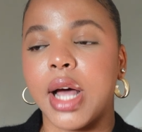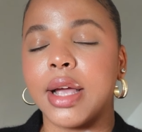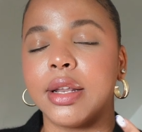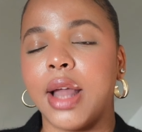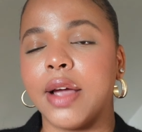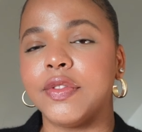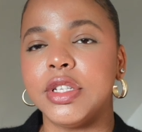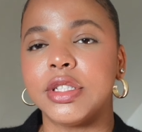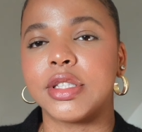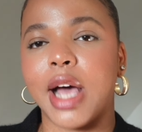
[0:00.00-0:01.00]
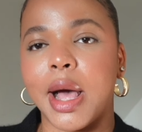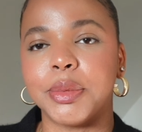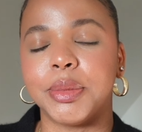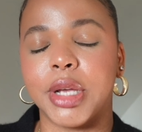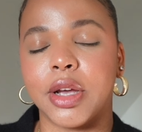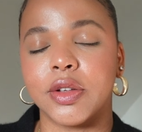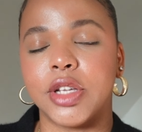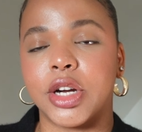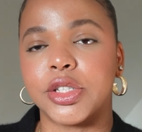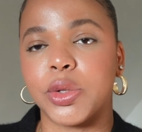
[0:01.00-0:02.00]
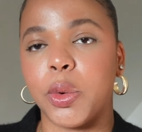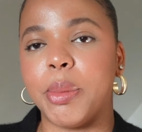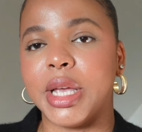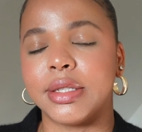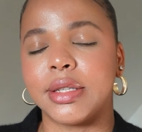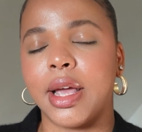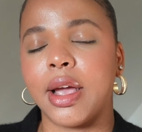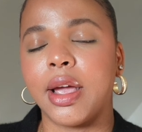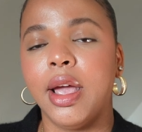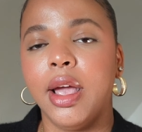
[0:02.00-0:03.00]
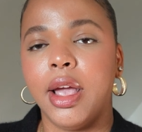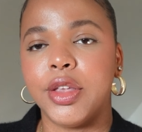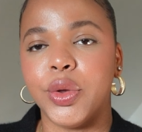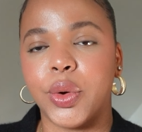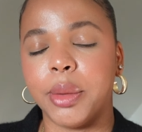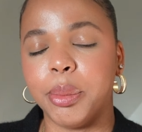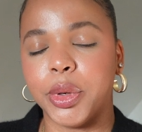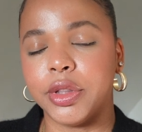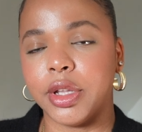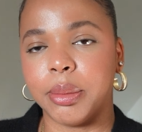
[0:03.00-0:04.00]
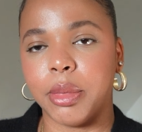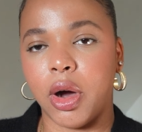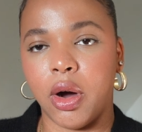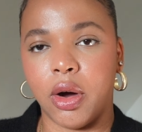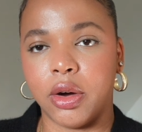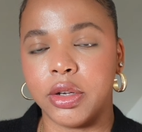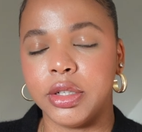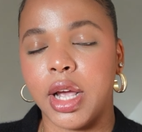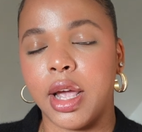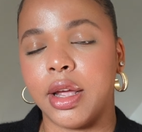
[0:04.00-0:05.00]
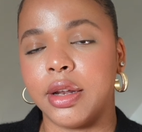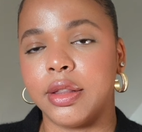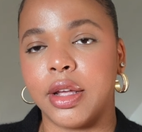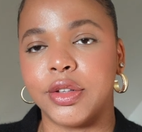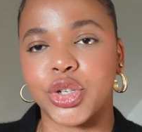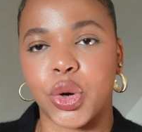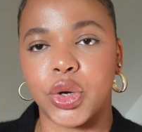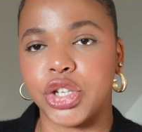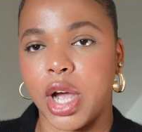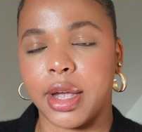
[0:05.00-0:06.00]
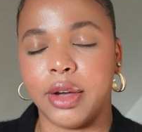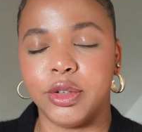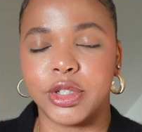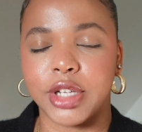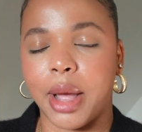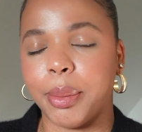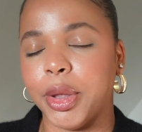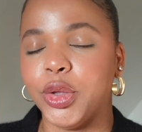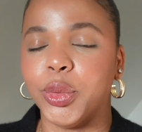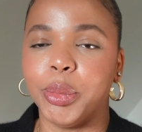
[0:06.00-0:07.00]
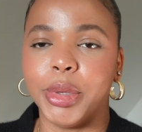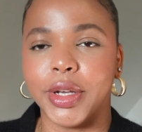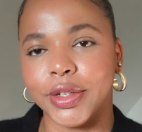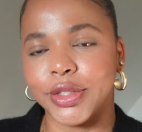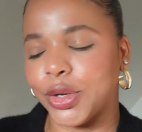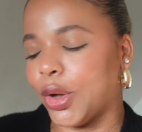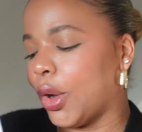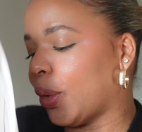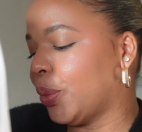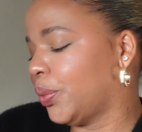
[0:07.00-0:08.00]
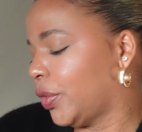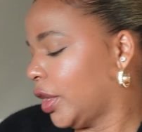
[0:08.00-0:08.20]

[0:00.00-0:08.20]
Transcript: I like these tops because they are so basic, and you can put them on and then throw a jacket on top, and you will be good to go.